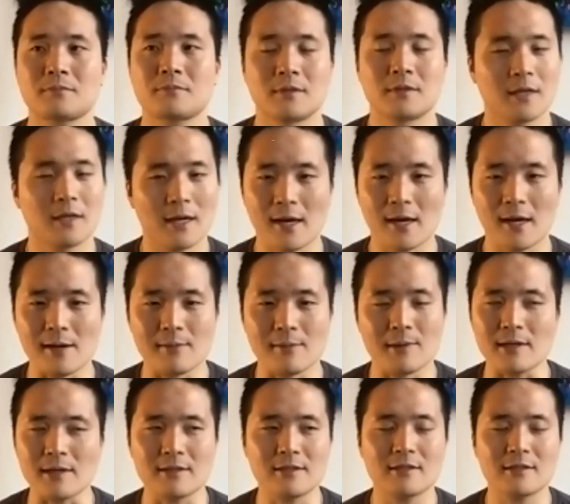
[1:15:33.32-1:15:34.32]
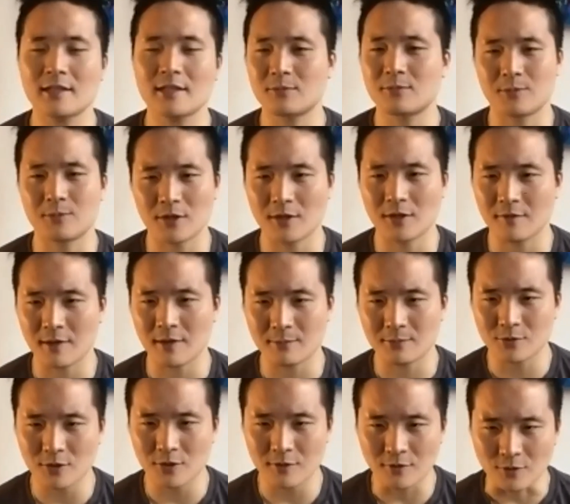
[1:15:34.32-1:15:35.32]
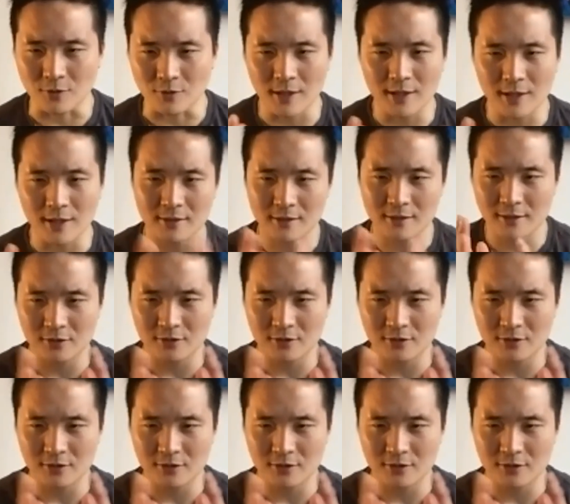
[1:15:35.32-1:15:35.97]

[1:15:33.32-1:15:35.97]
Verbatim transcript: yeah, I think that's the beauty of it. I'm sort of creating